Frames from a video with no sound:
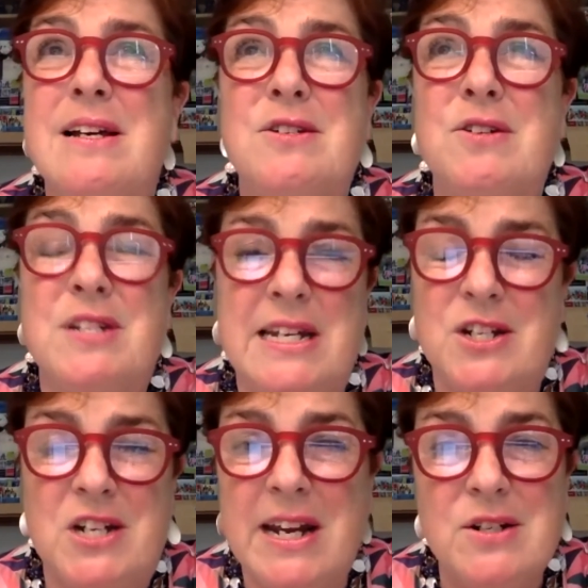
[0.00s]
so to say,
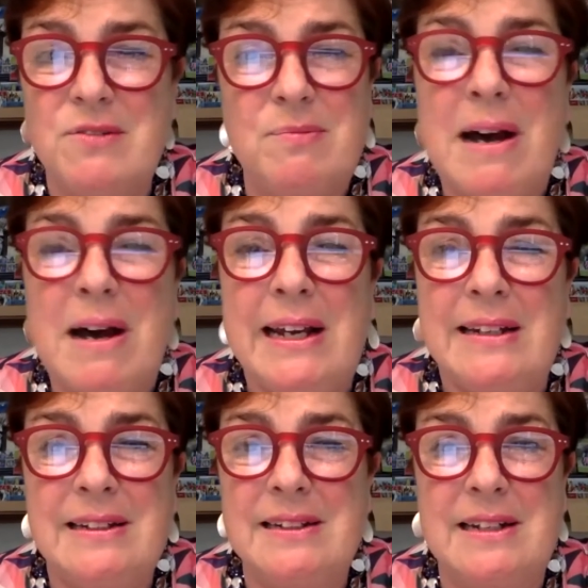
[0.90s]
change of
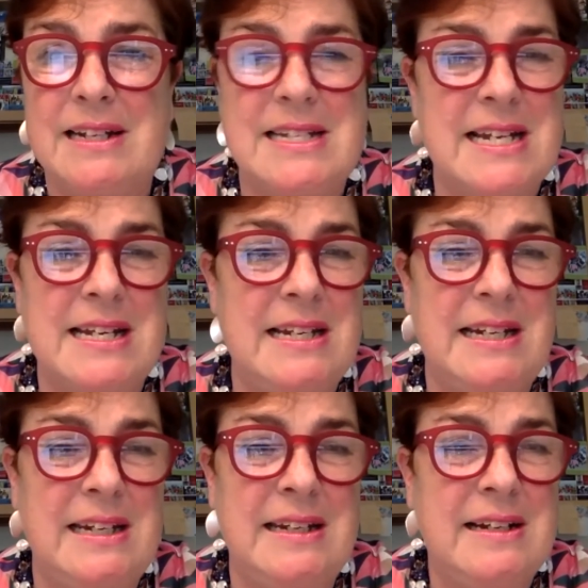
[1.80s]
mind, that
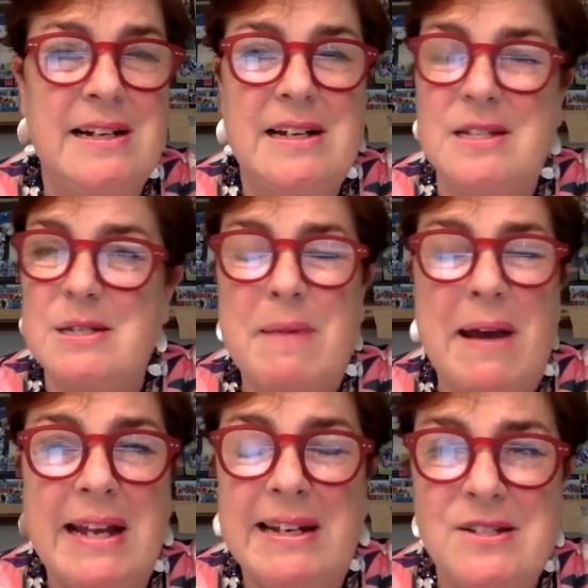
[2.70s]
suddenly this
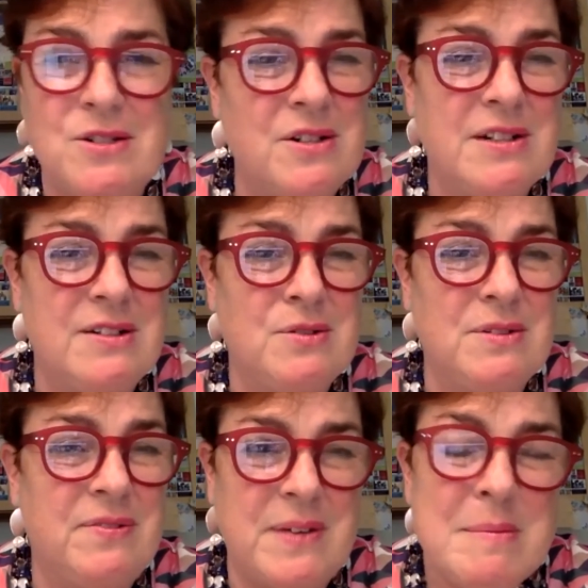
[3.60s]
man has turned into
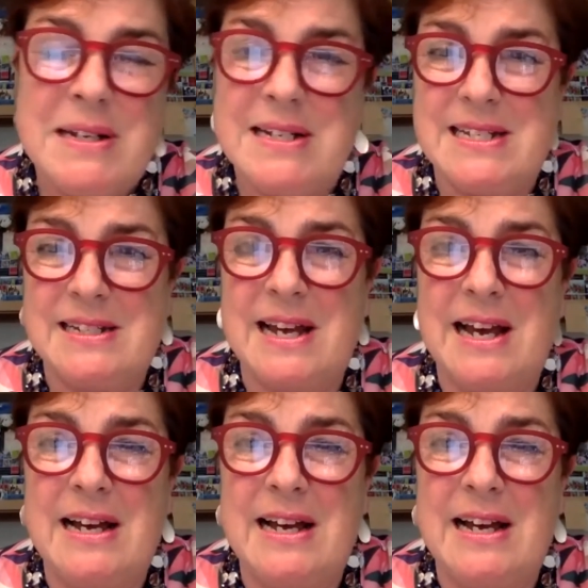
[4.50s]
a feminist.